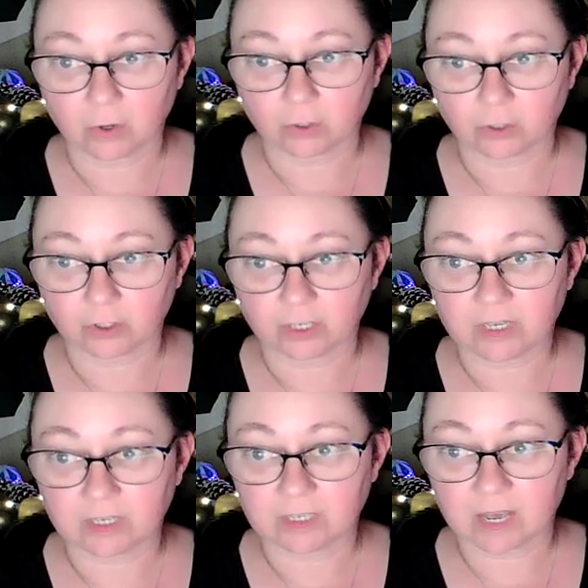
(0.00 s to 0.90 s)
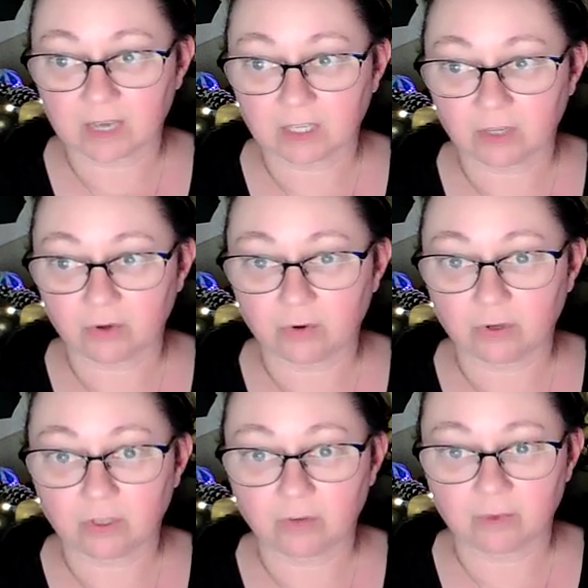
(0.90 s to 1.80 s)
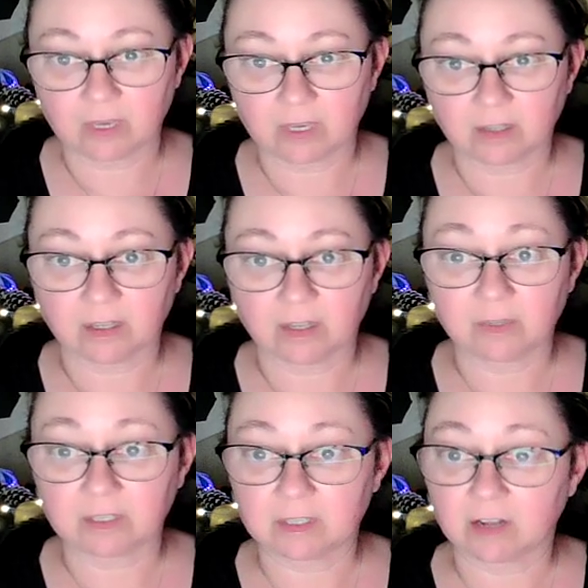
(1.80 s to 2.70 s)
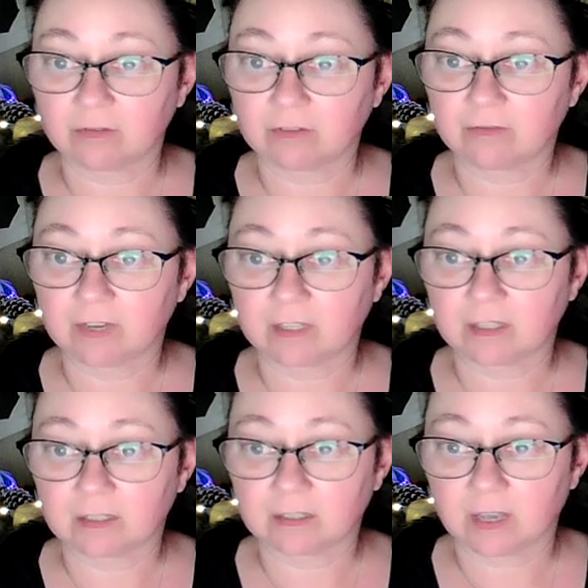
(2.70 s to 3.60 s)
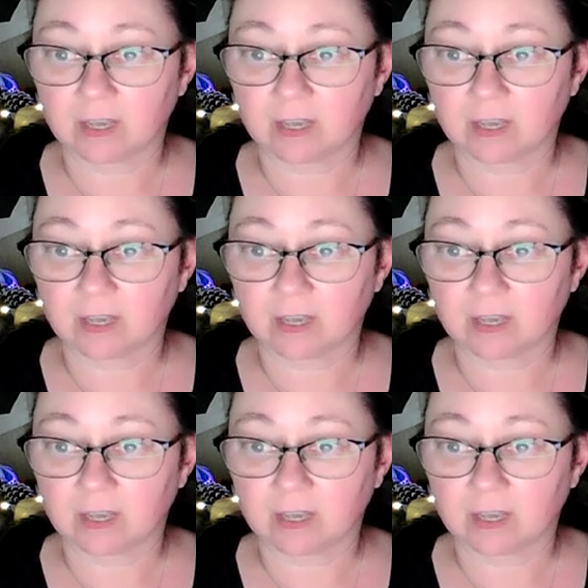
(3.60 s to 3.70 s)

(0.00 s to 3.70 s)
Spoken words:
Or should he attack you, you may kill him in self-defense